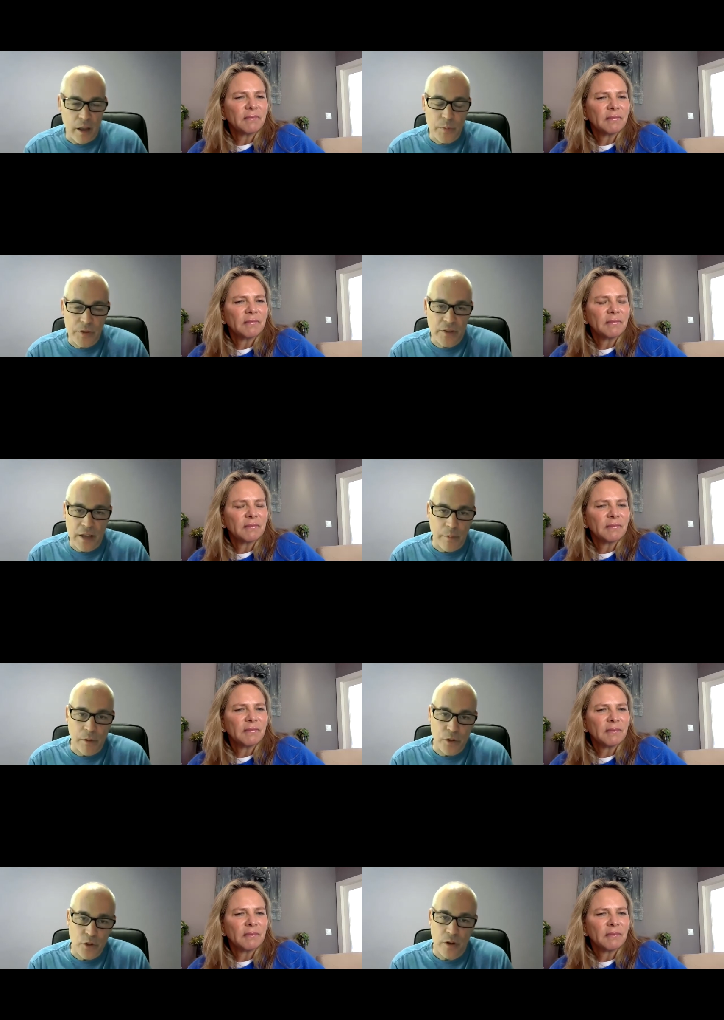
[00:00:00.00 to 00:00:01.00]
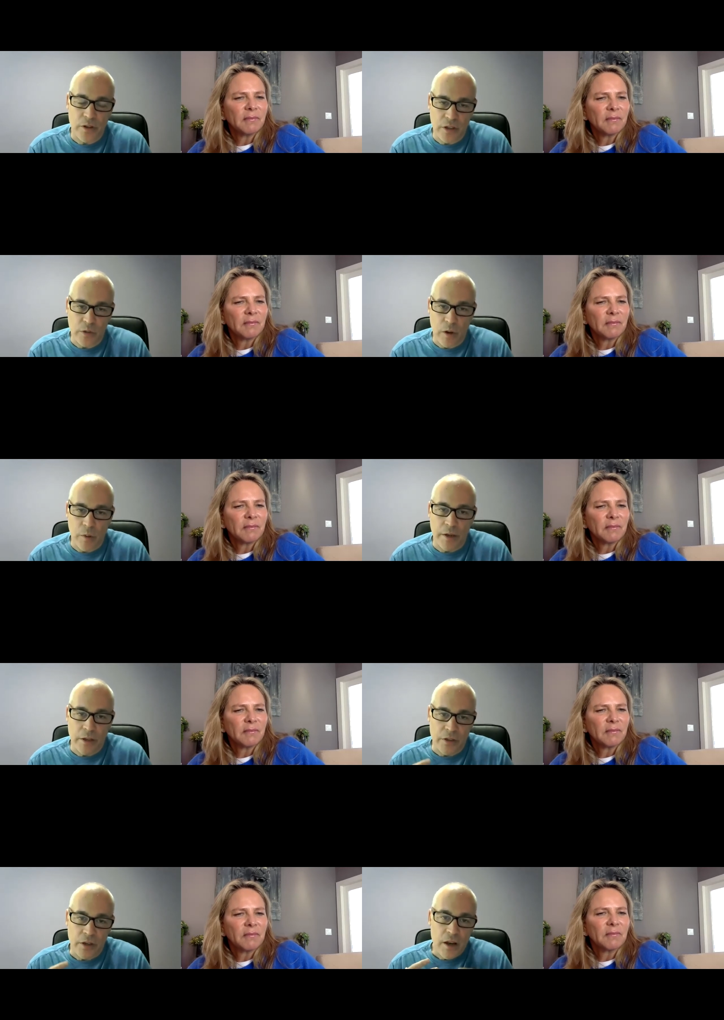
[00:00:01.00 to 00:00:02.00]
Speaker 1: helps establish trust as well
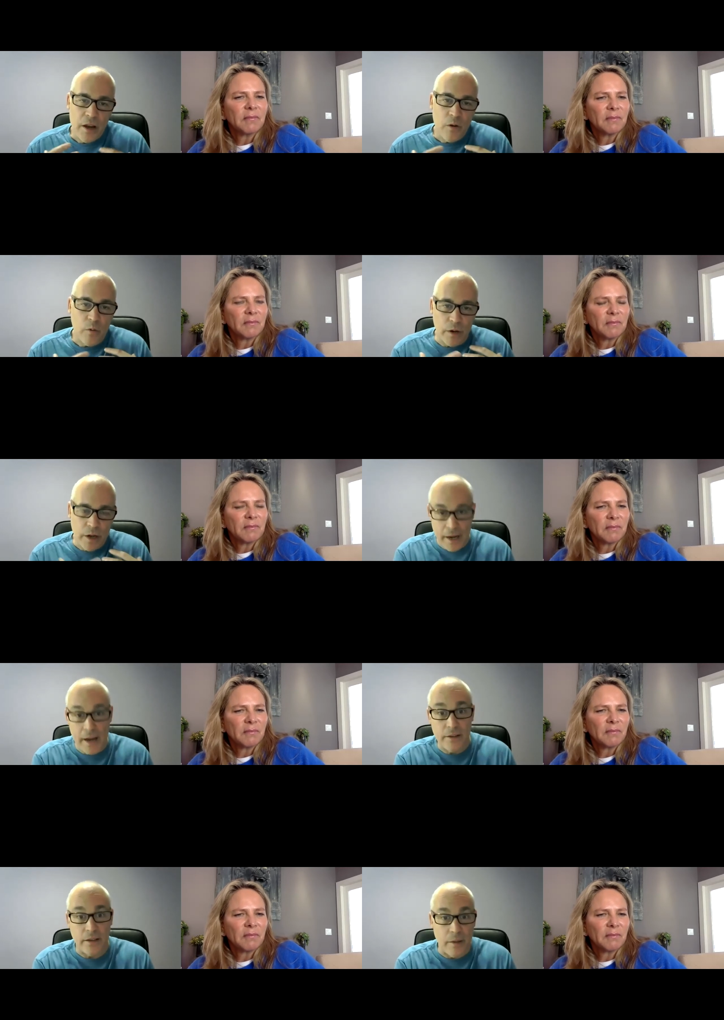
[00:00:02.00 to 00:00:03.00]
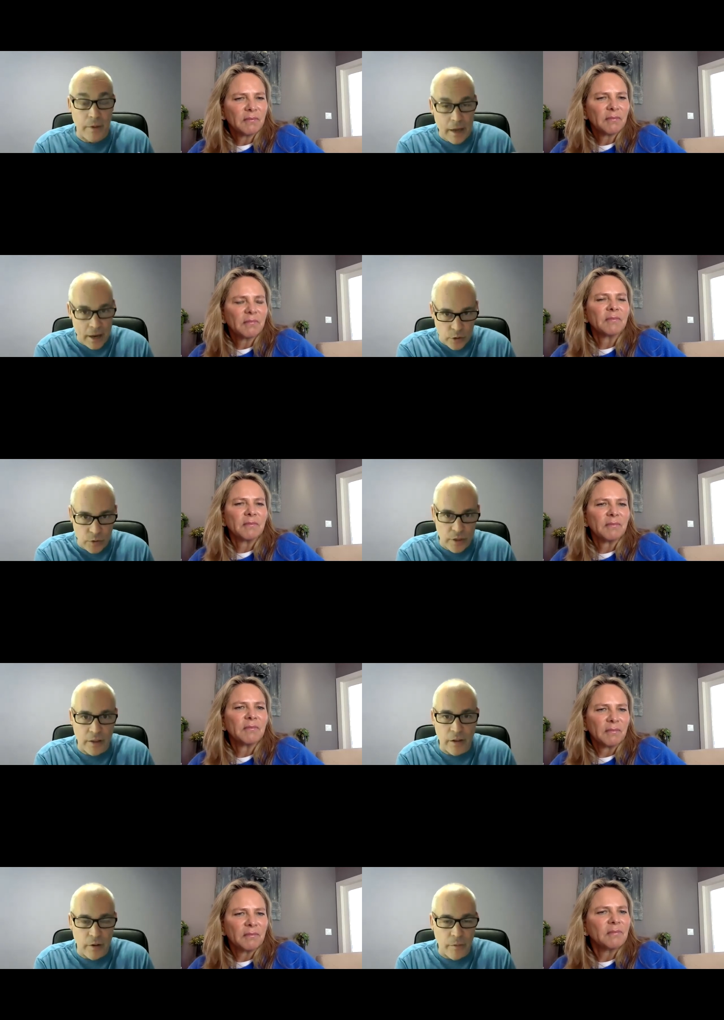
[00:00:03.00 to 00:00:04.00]
because we're connecting. I mean, as you said,
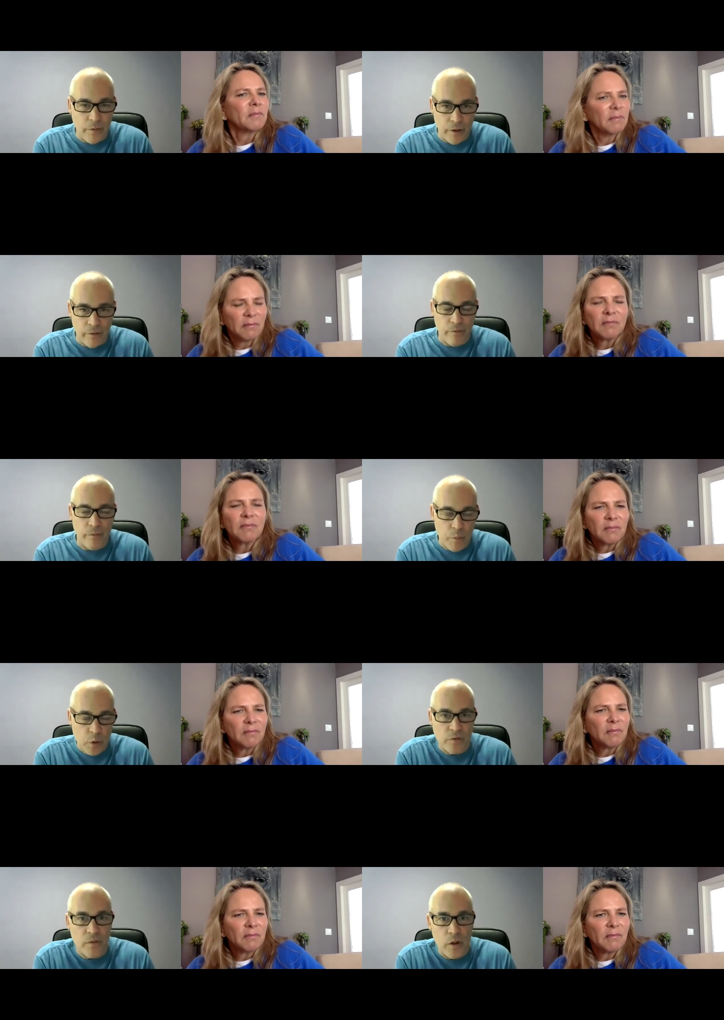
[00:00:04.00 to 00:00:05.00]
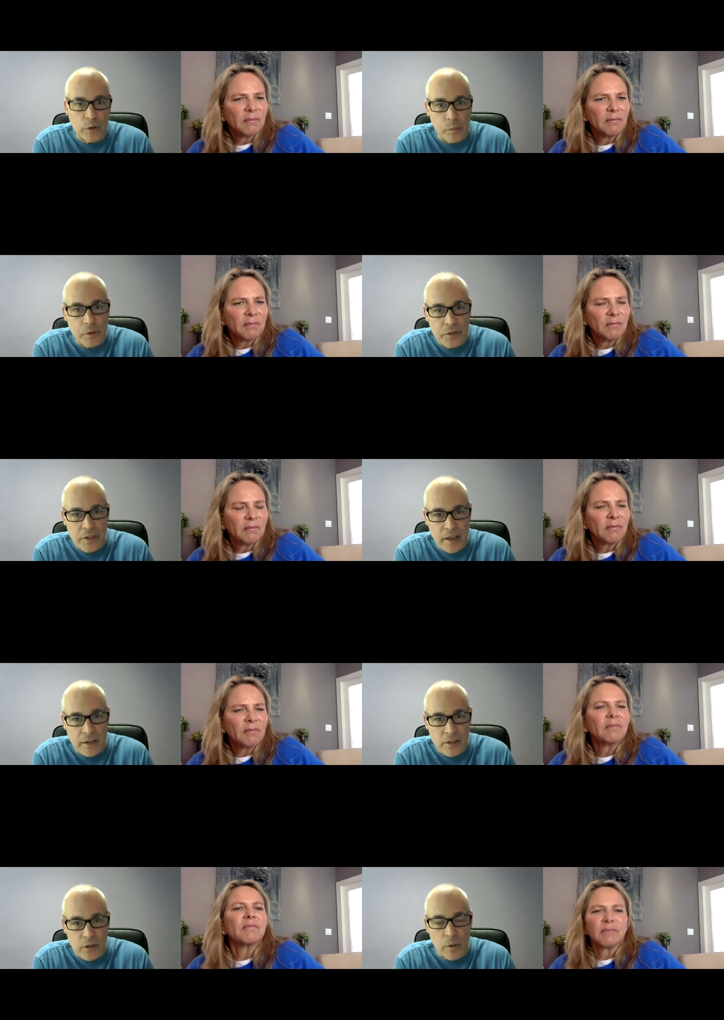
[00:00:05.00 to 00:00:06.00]
they're in their most vulnerable state.
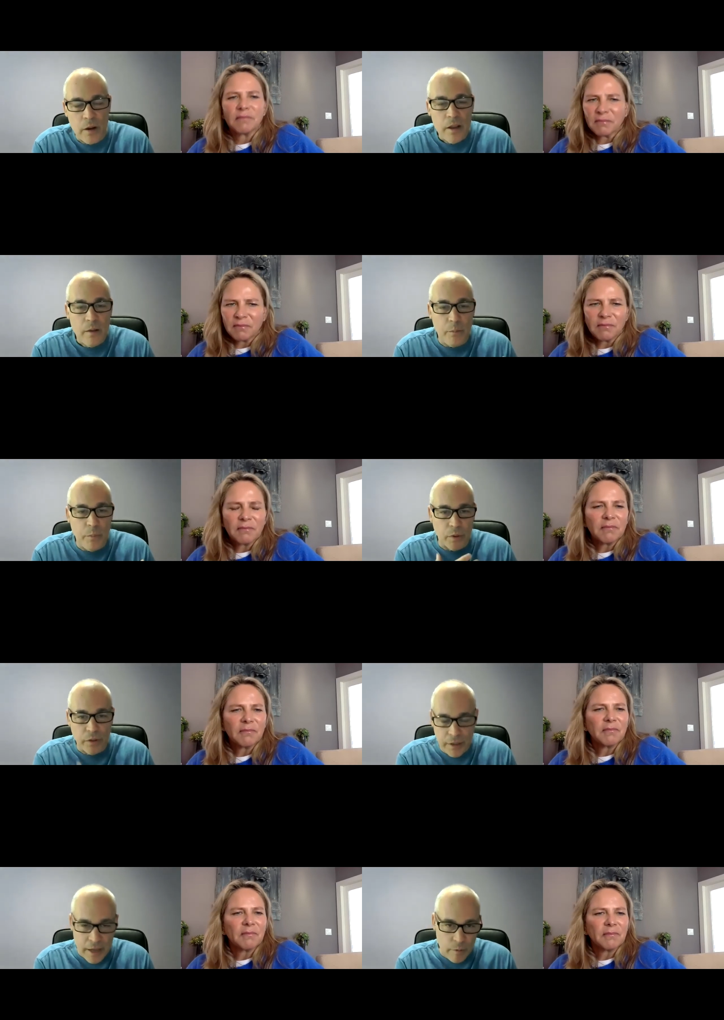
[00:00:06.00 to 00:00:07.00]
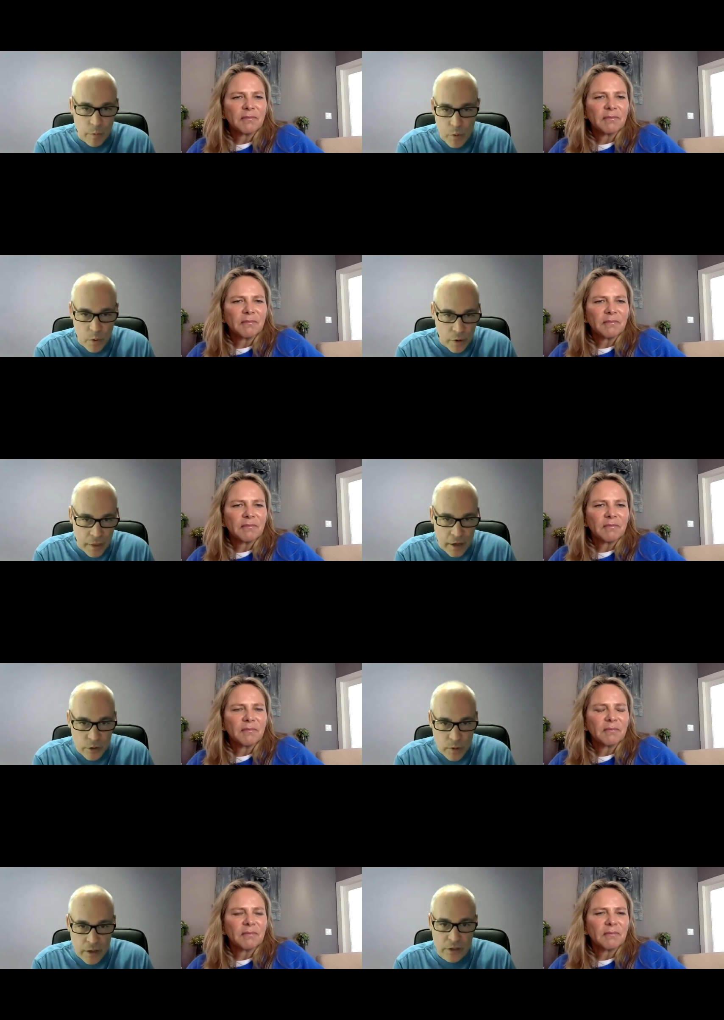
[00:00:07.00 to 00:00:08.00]
So building that rapport and that
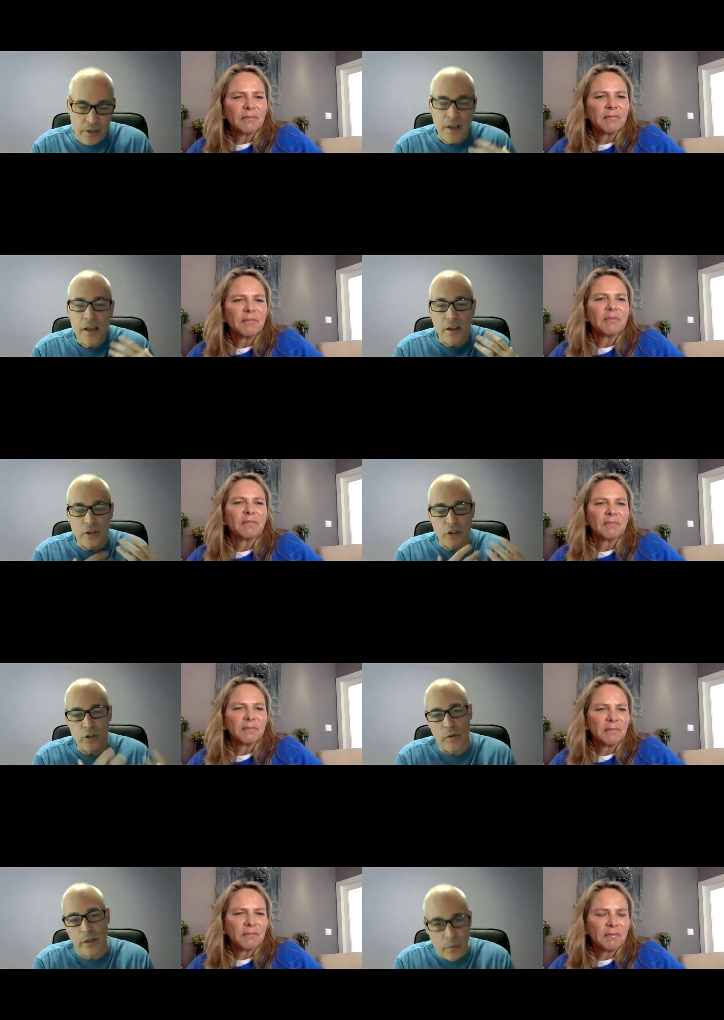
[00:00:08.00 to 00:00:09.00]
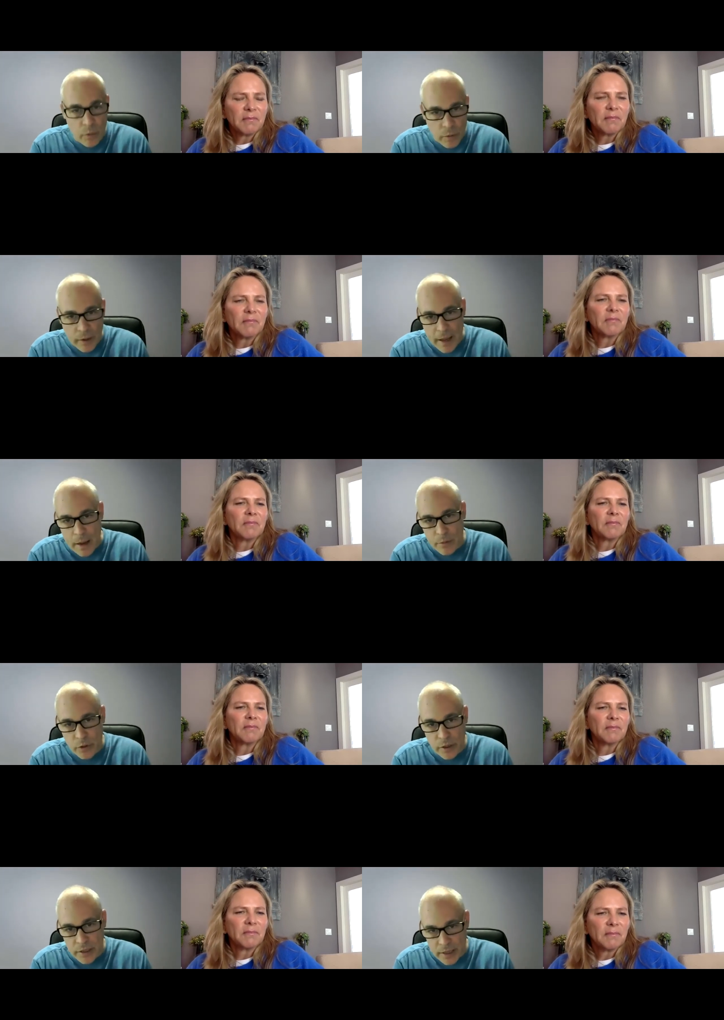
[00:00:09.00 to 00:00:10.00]
trust and showing them what we're
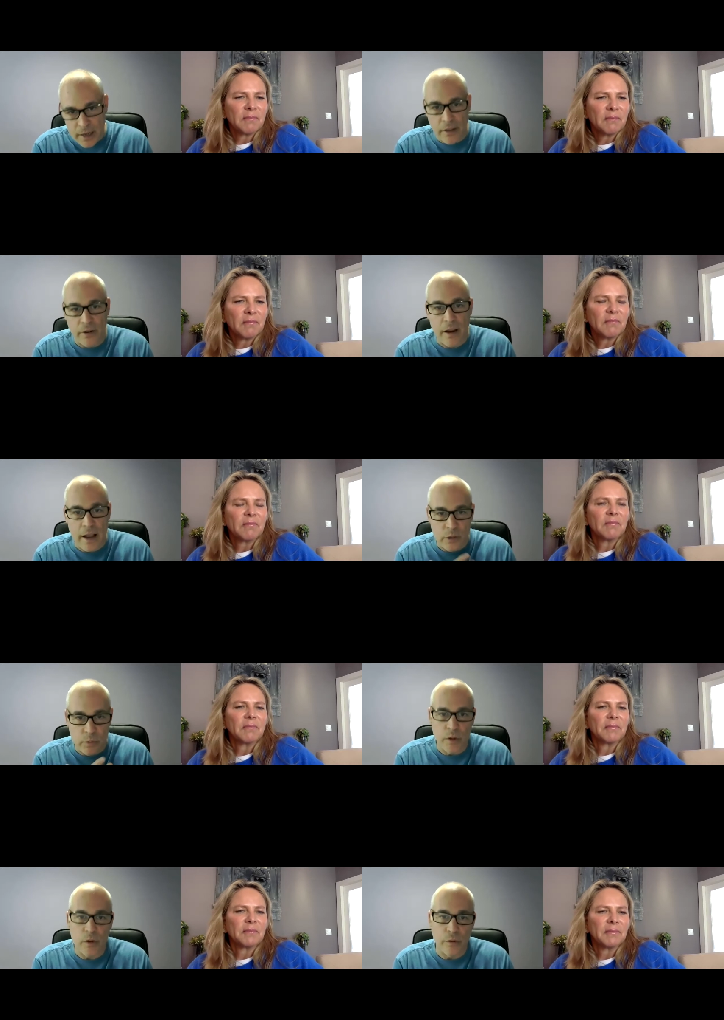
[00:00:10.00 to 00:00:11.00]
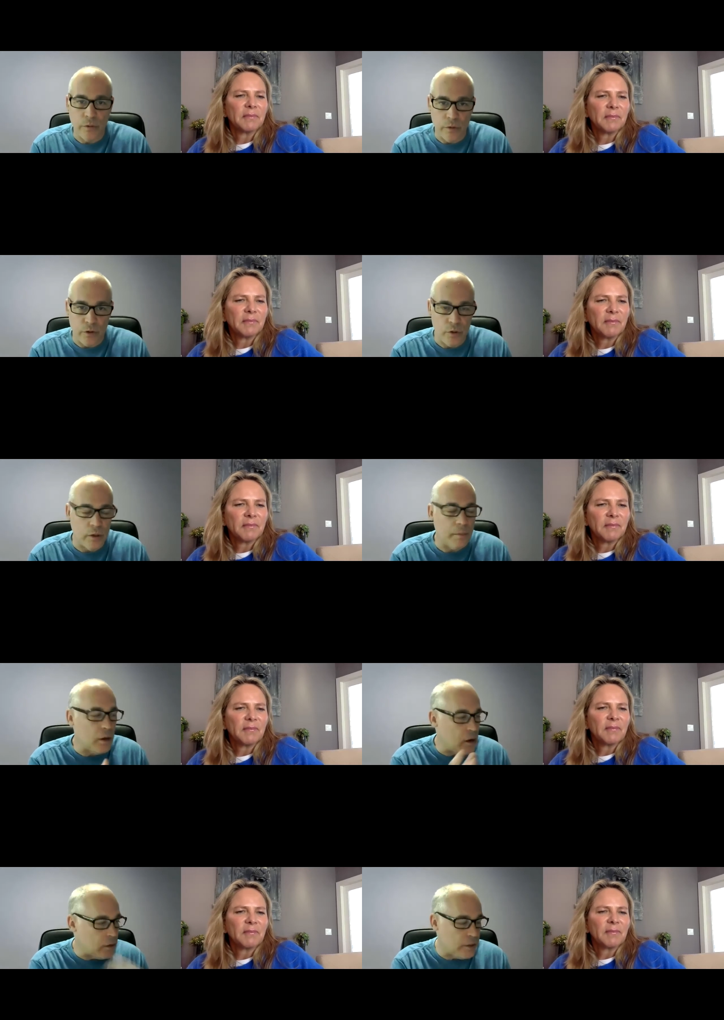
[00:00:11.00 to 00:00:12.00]
capturing together as we go through the shoot. I'm
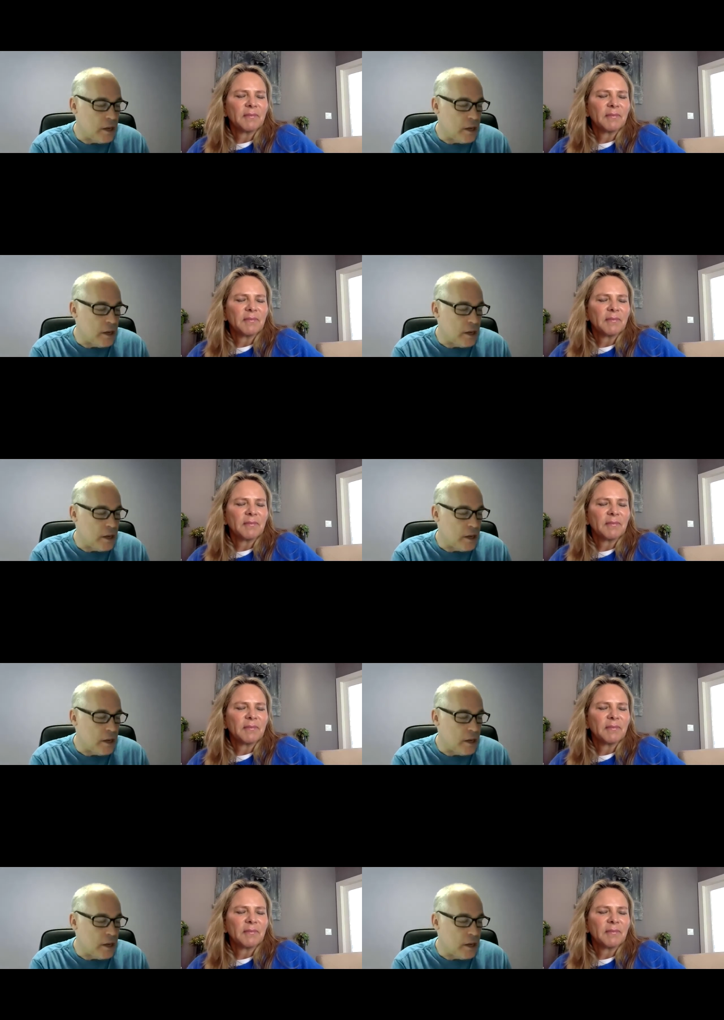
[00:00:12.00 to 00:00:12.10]
const